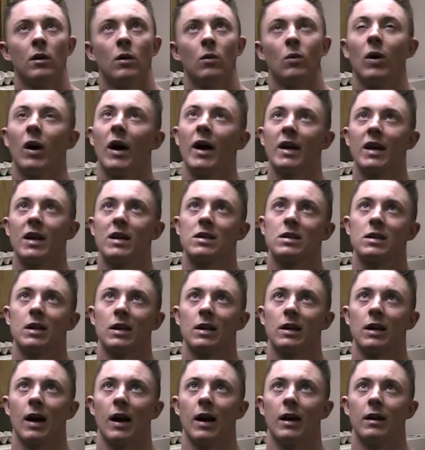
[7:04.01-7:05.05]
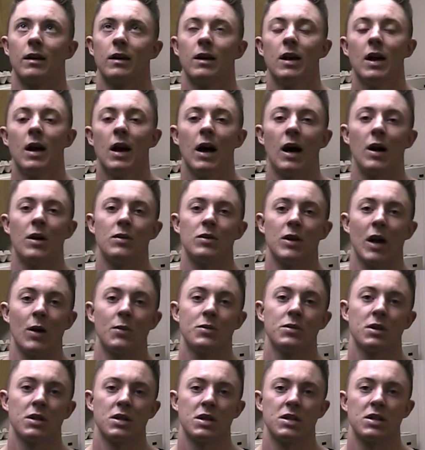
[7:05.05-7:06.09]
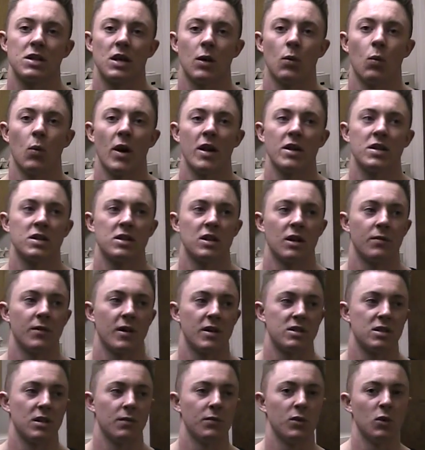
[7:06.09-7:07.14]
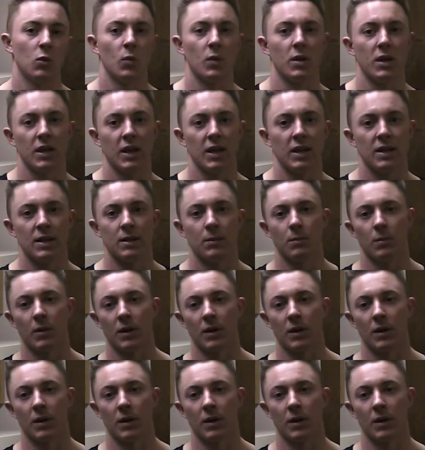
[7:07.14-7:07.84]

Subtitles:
Well, I guess that kind of, I was going to say weigh stuff as if you would eat it,